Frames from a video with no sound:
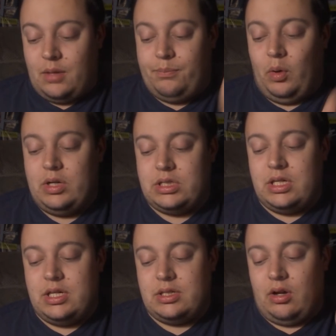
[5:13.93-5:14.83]
The
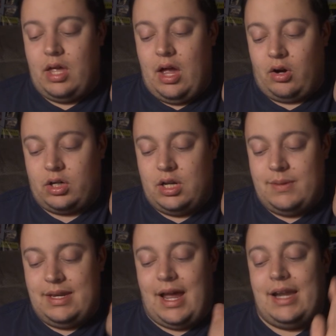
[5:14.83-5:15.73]
bonuses are going to
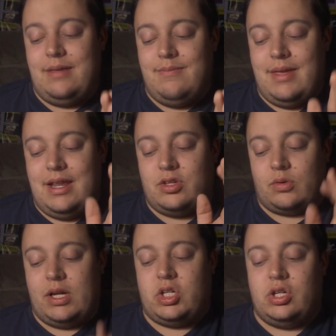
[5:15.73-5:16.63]
be 90-minute
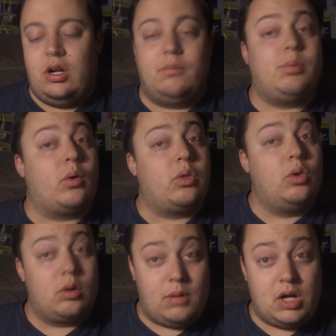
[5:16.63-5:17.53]
duration of both
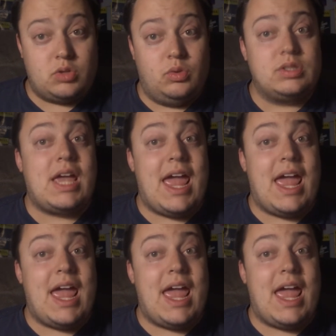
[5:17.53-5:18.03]
lure modules